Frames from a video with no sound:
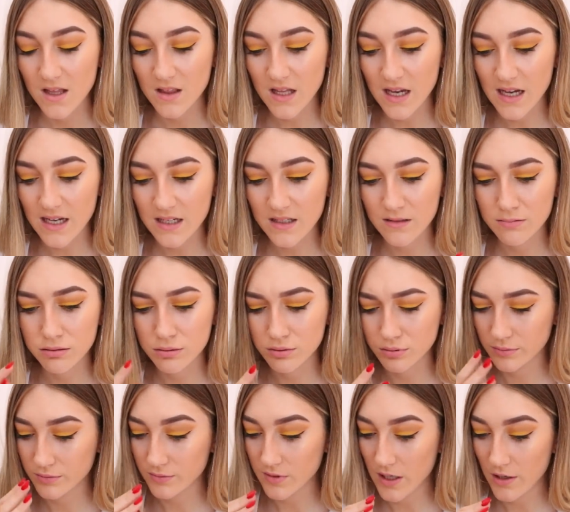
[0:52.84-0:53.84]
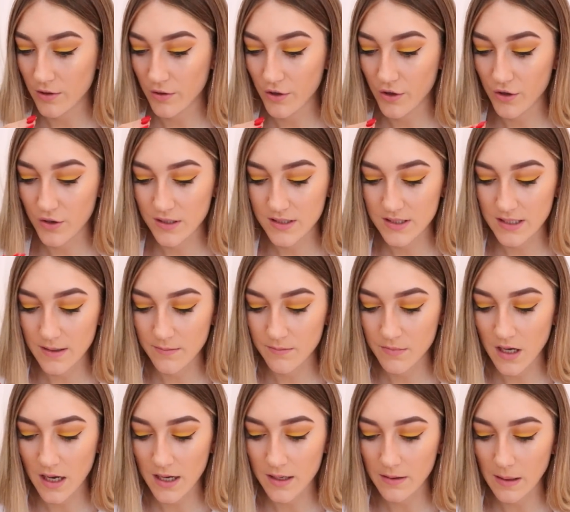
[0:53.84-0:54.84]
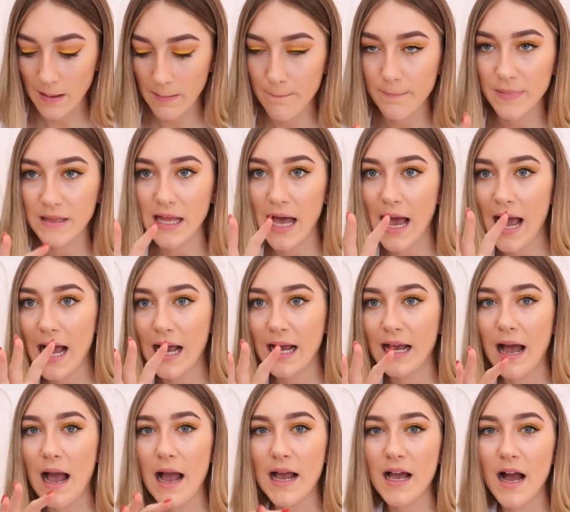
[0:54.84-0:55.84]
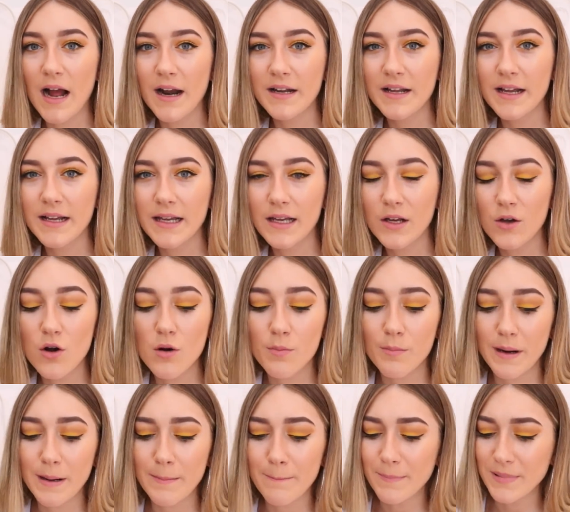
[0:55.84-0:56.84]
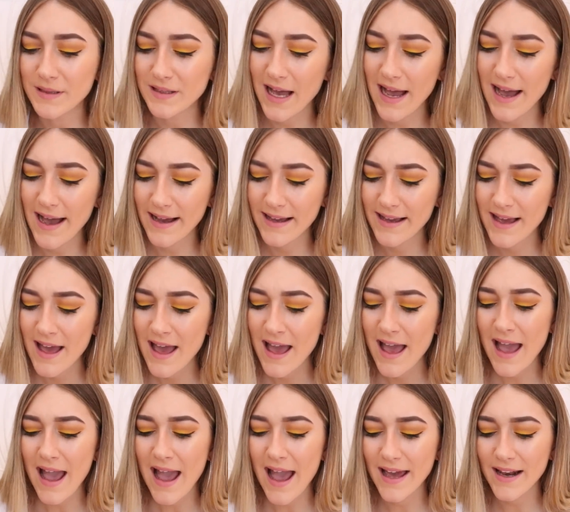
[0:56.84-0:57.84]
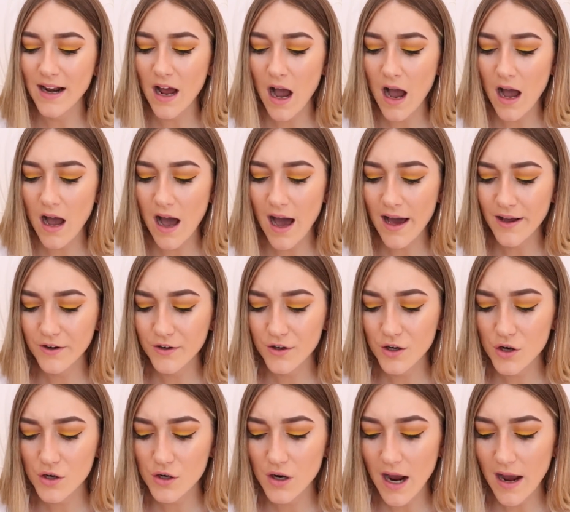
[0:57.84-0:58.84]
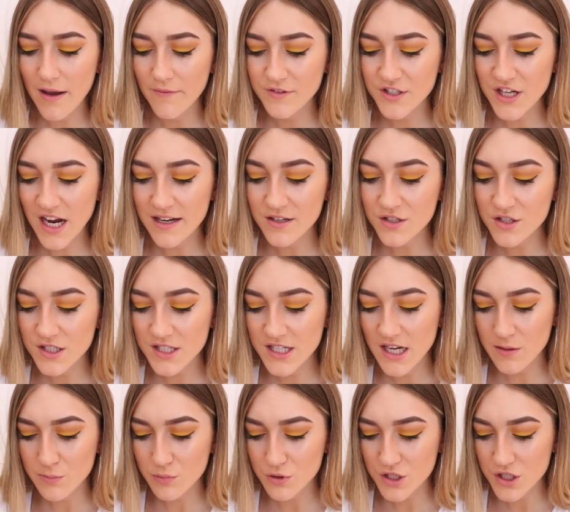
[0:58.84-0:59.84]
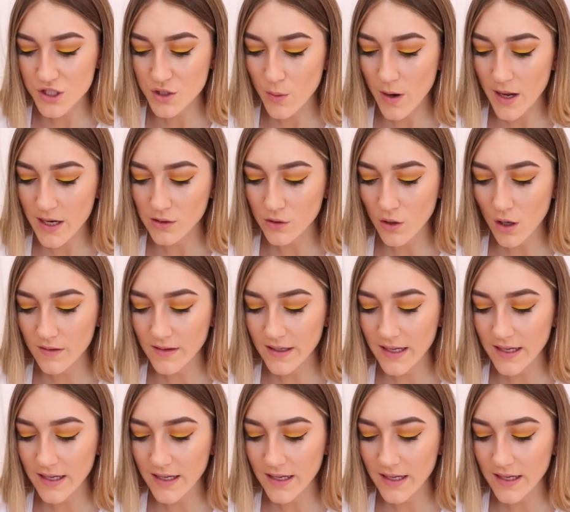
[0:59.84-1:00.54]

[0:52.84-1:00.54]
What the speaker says: I don't know. It's like kind of like black. I kind of like incorporate black and I don't know. I've changed the temperatures quite a lot.